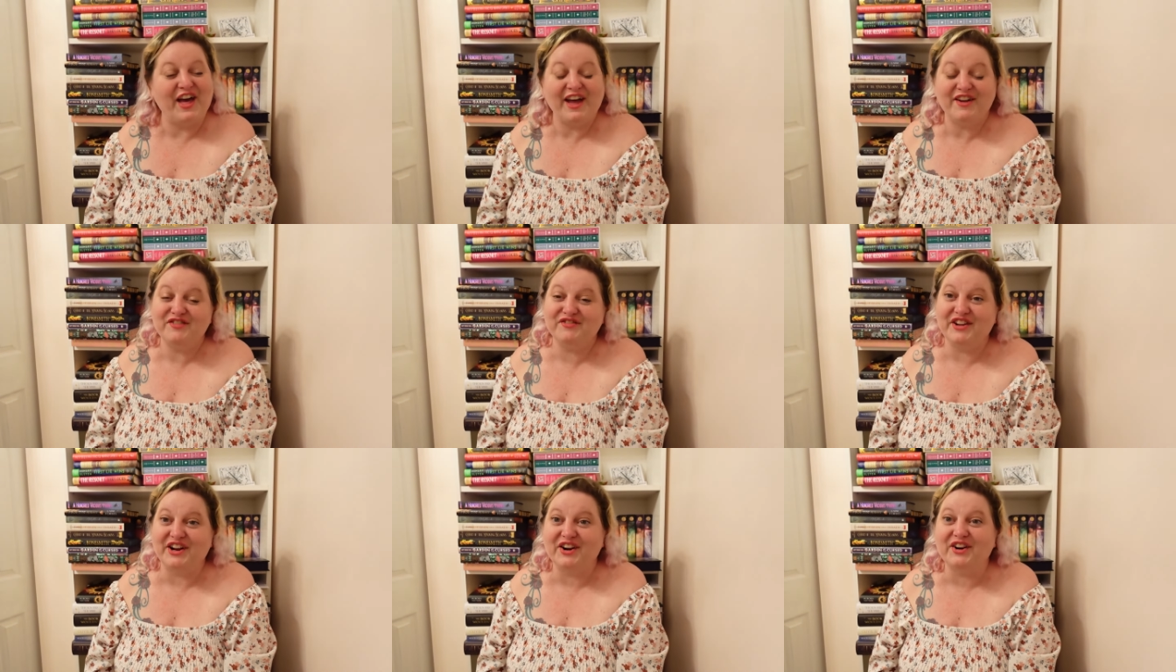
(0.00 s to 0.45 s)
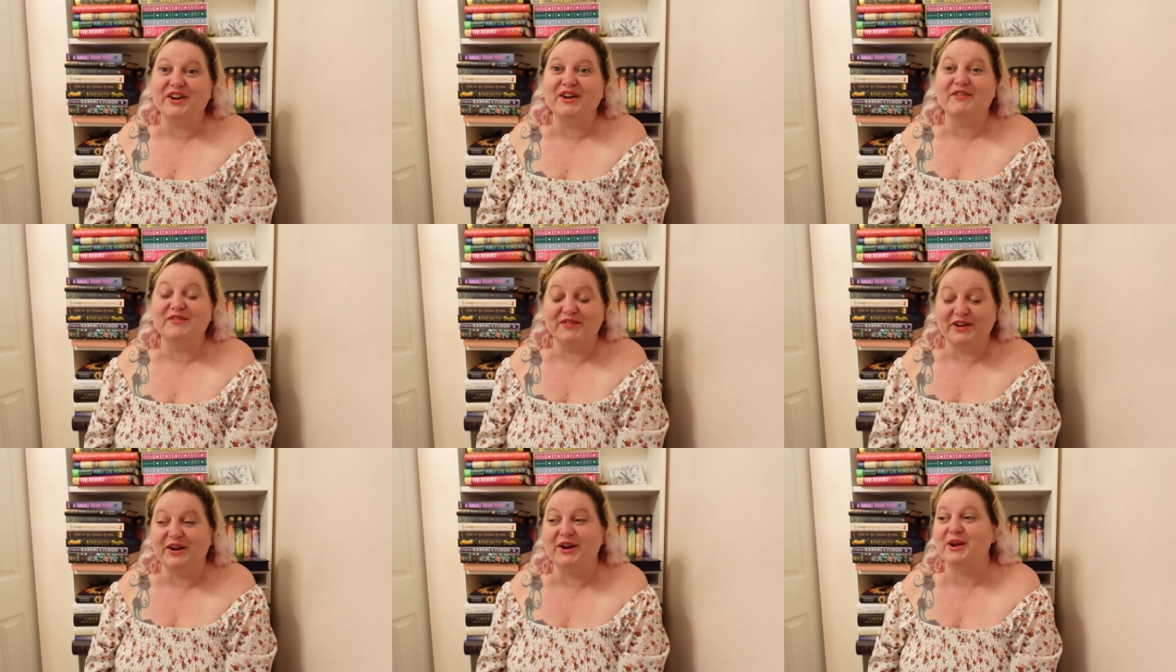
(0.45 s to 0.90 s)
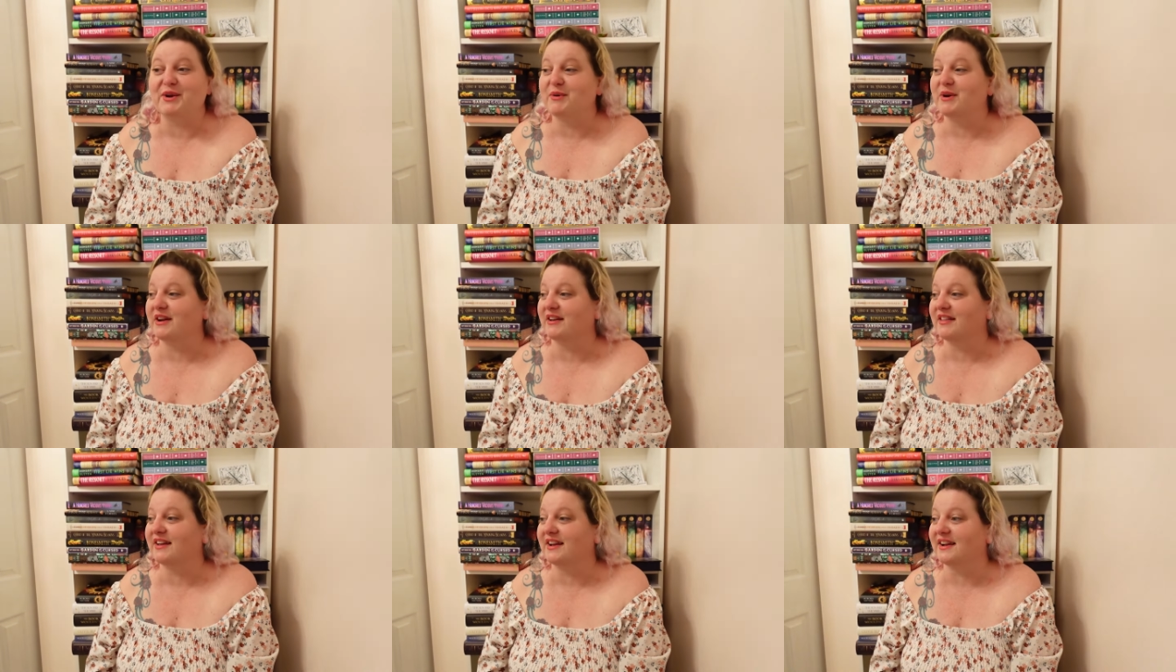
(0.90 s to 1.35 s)
that very, very
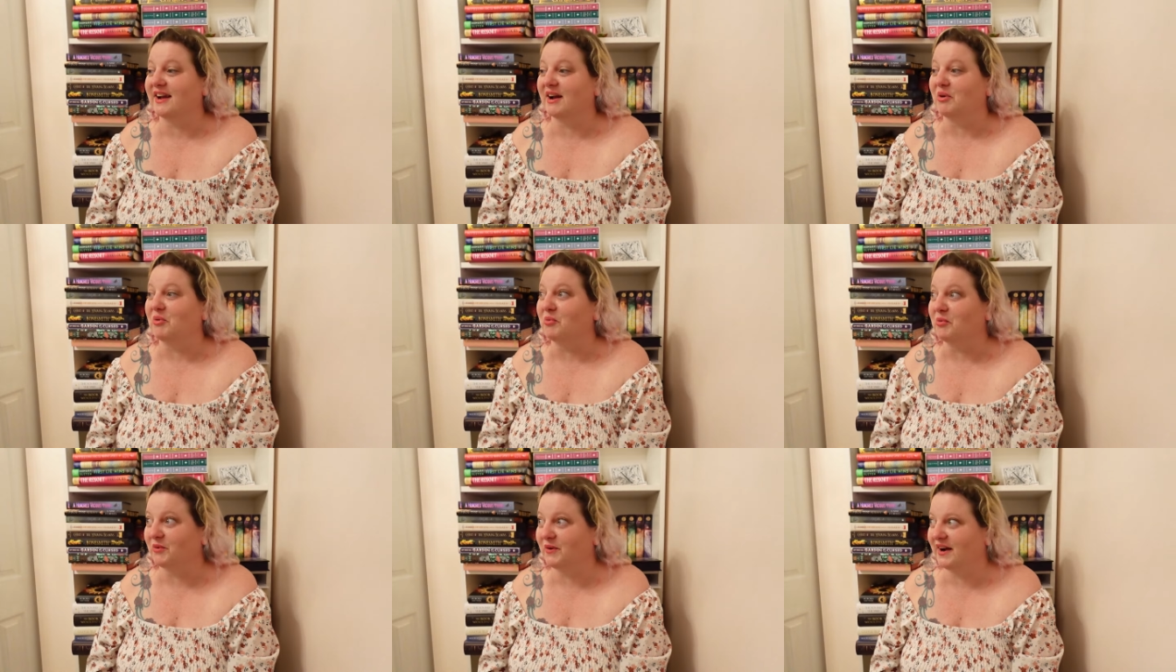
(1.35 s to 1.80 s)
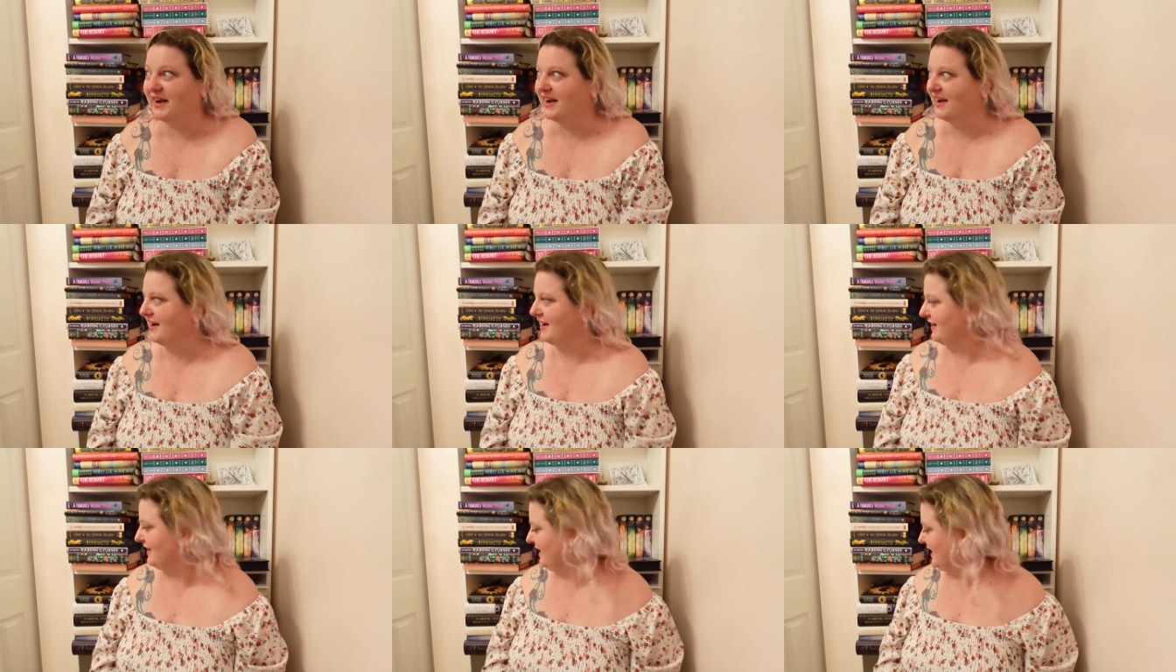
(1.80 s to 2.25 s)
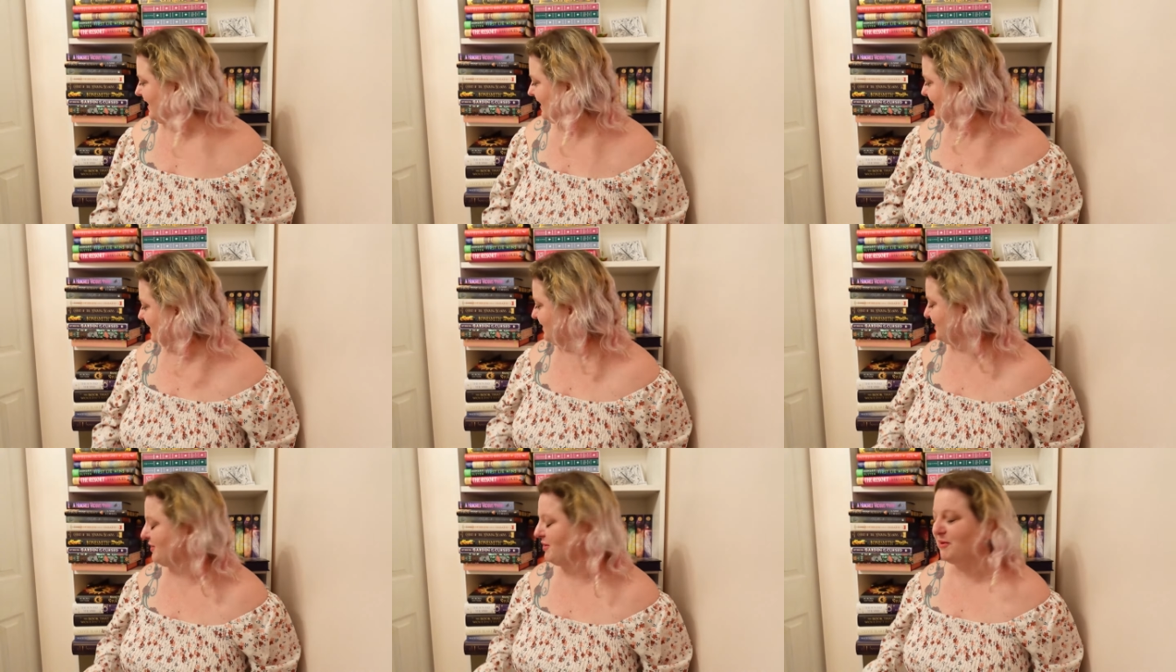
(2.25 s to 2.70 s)
quickly got way out of
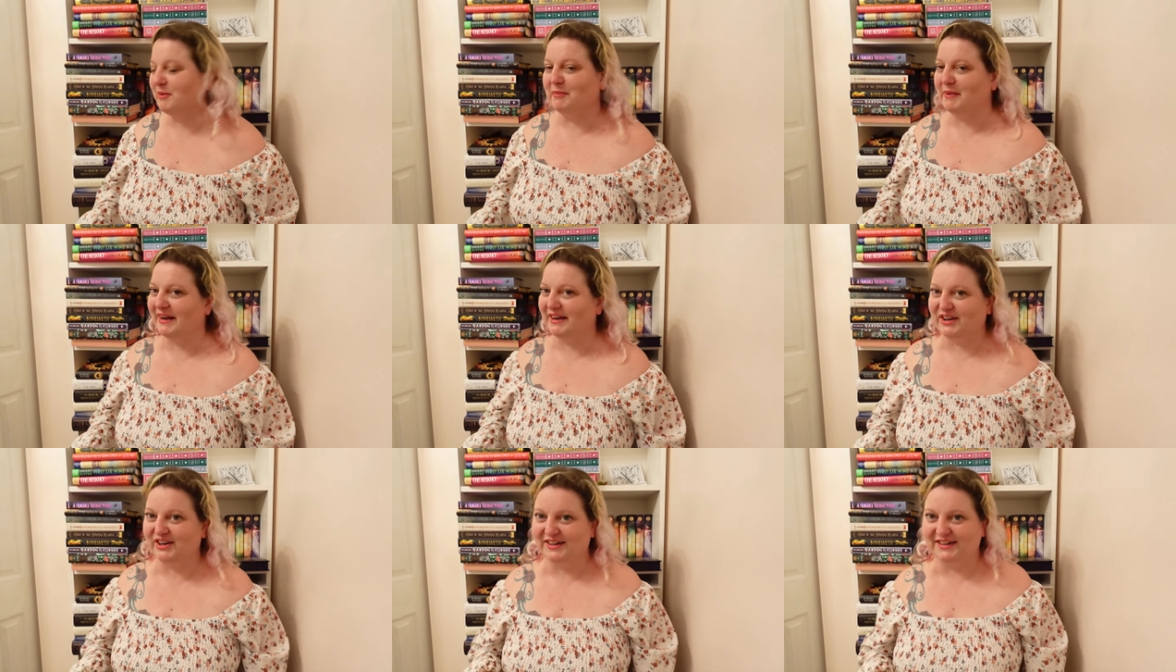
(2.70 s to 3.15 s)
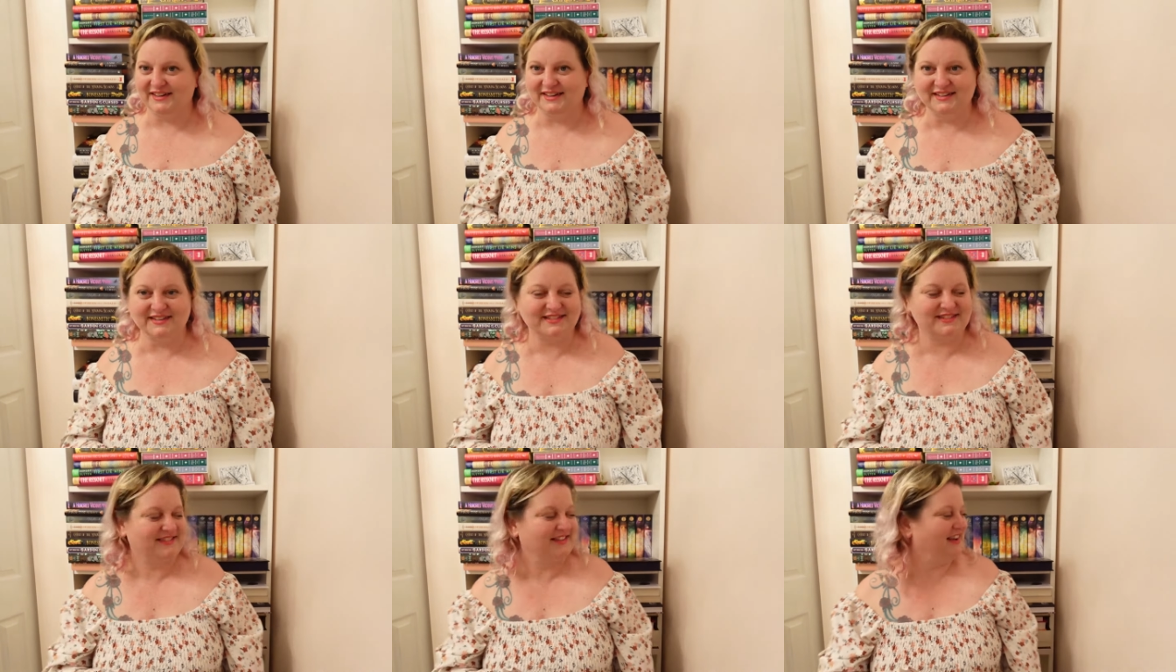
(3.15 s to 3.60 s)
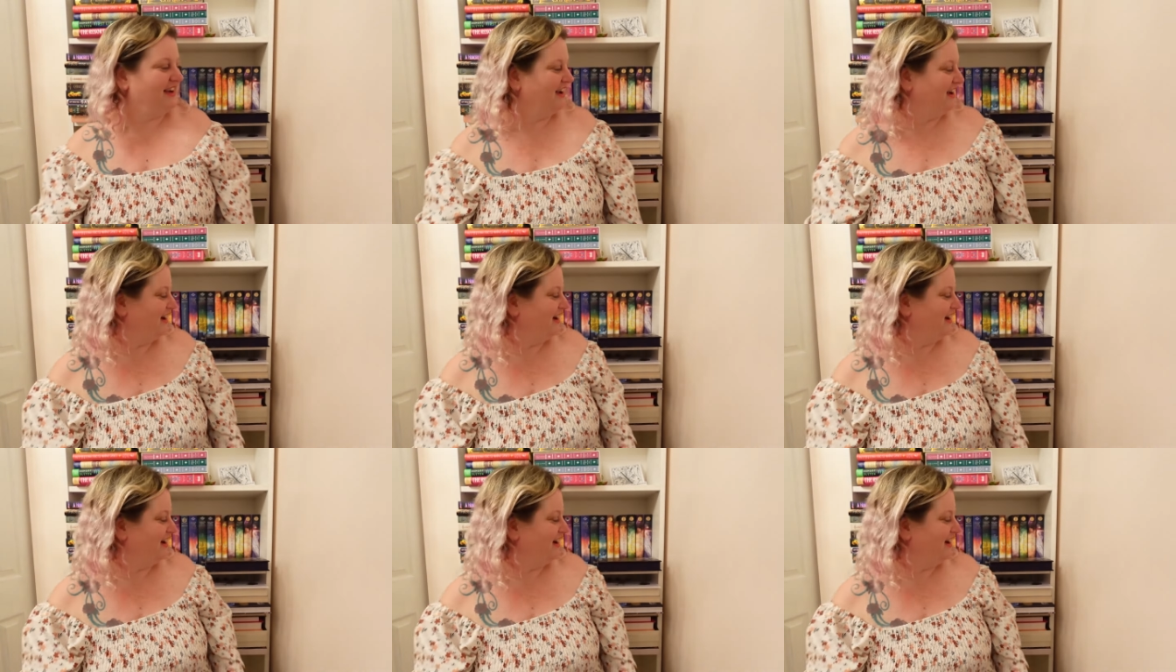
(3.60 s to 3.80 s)
hand. Oh my goodness.